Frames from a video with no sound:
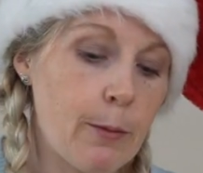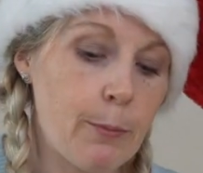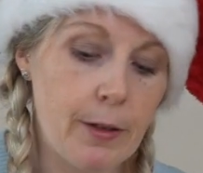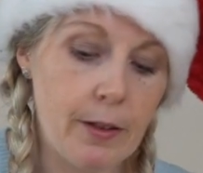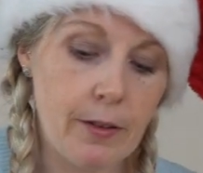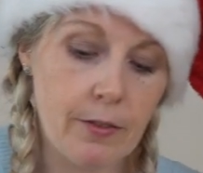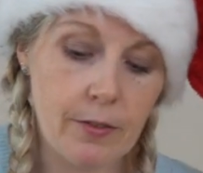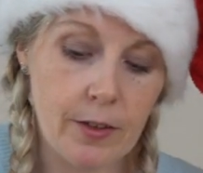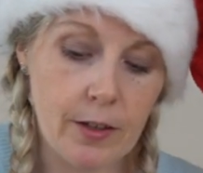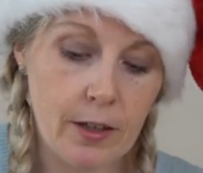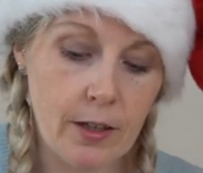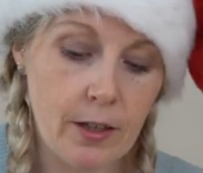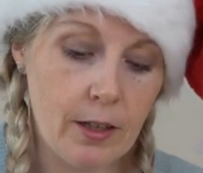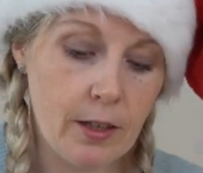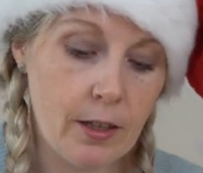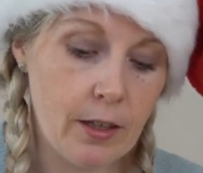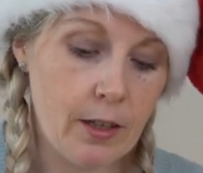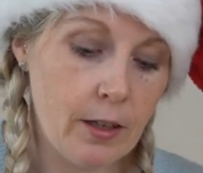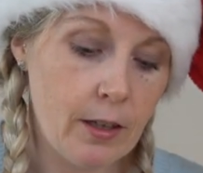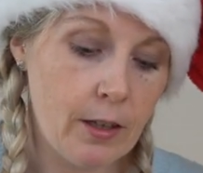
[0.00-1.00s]
a bit of
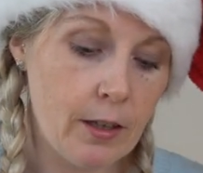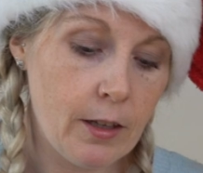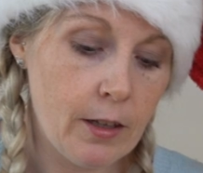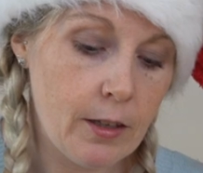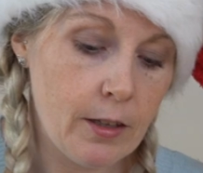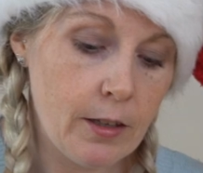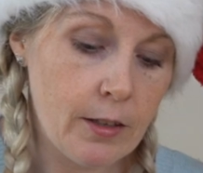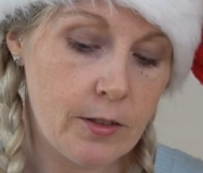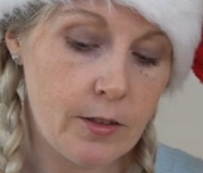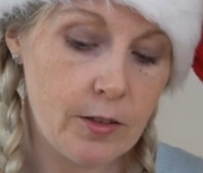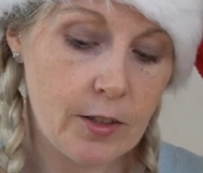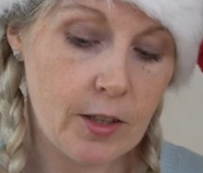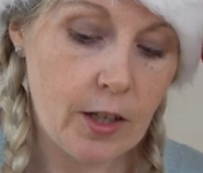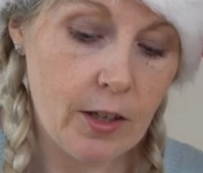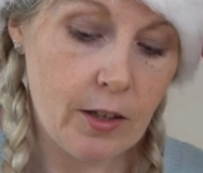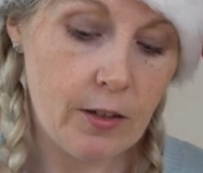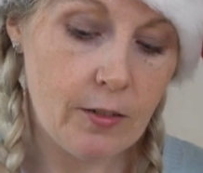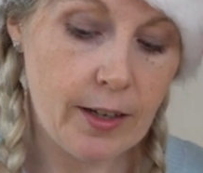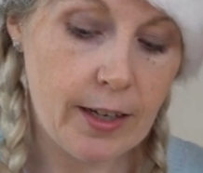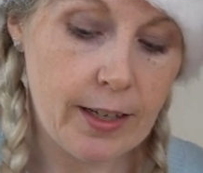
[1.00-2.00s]
a
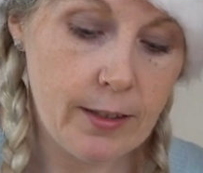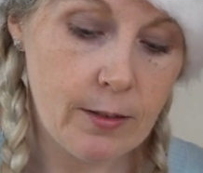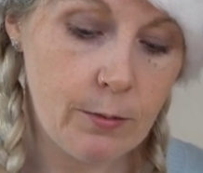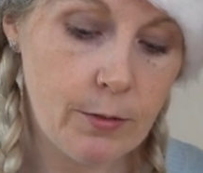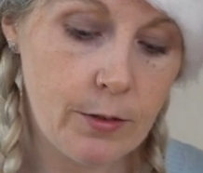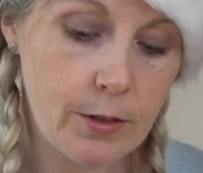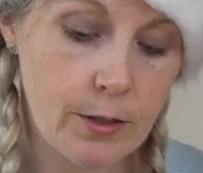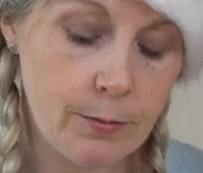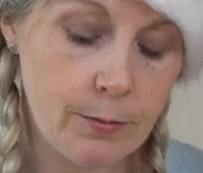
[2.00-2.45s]
stir around.